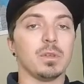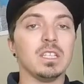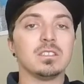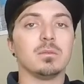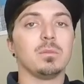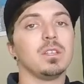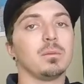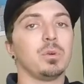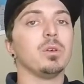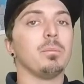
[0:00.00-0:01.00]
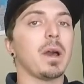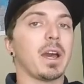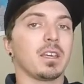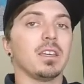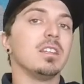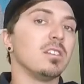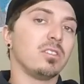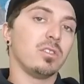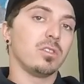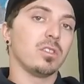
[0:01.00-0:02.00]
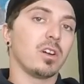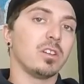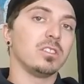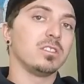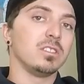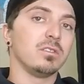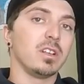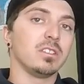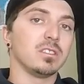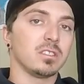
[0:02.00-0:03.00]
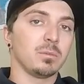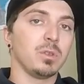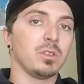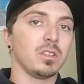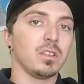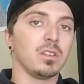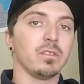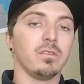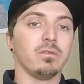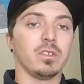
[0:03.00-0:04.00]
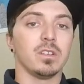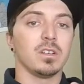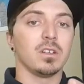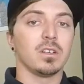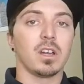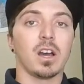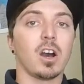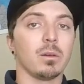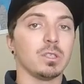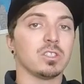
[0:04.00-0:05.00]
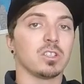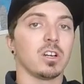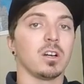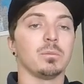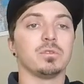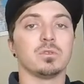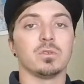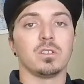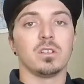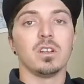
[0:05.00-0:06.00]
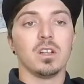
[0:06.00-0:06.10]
isn't being put back into the RC racing community via at hobby shops or